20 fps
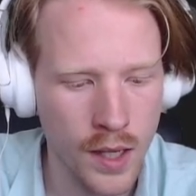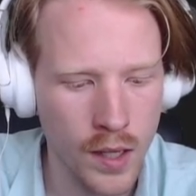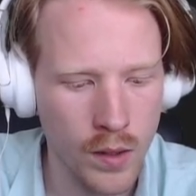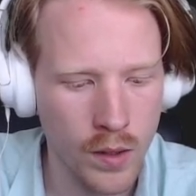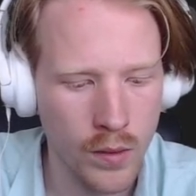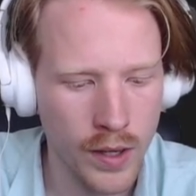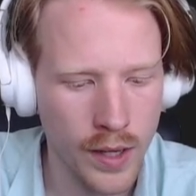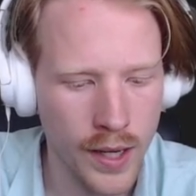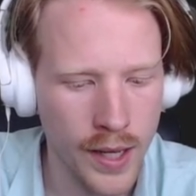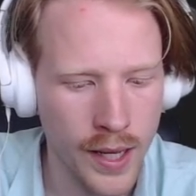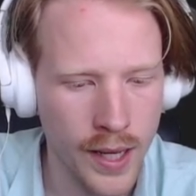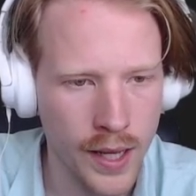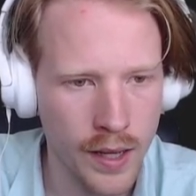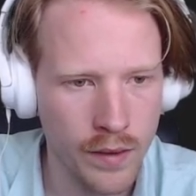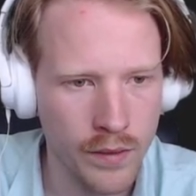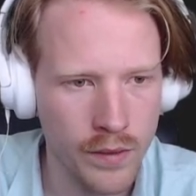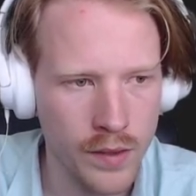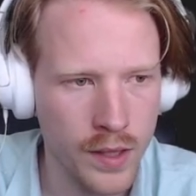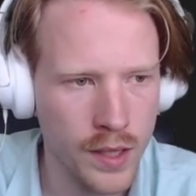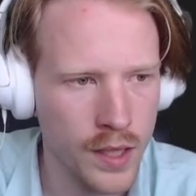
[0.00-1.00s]
We're gonna
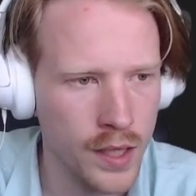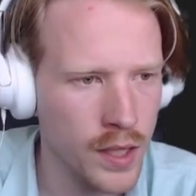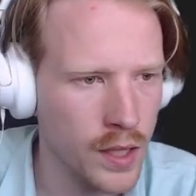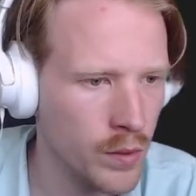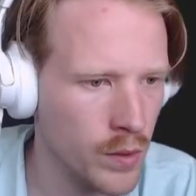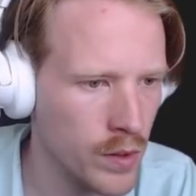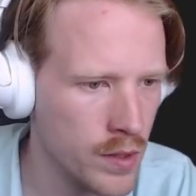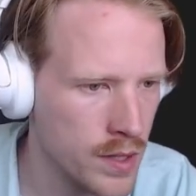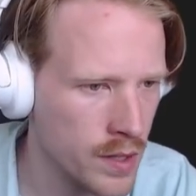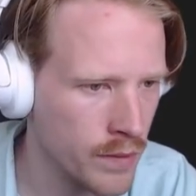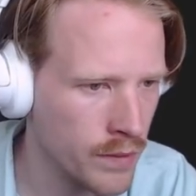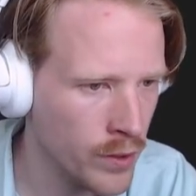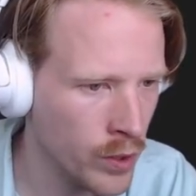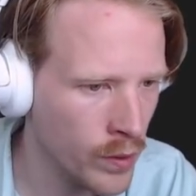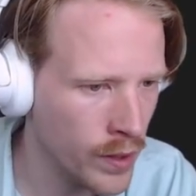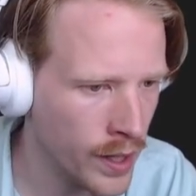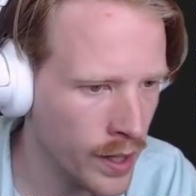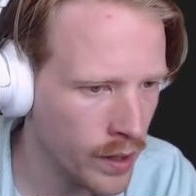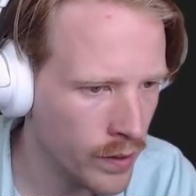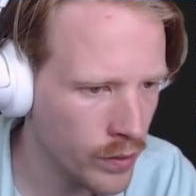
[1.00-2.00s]
have the, was it
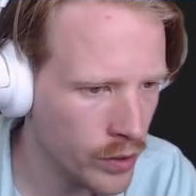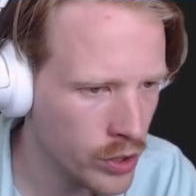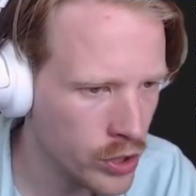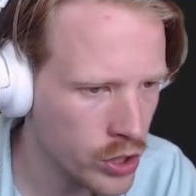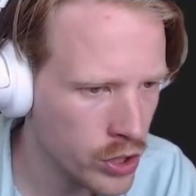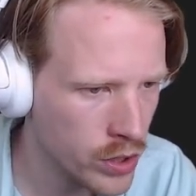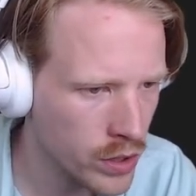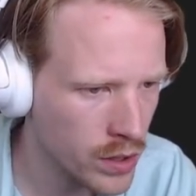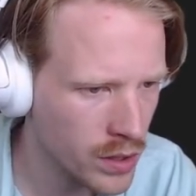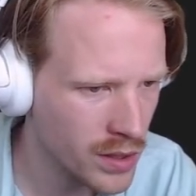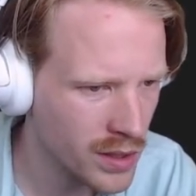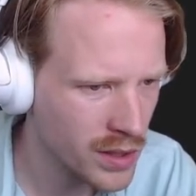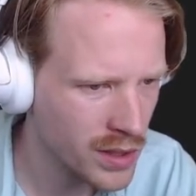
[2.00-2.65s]
vote average?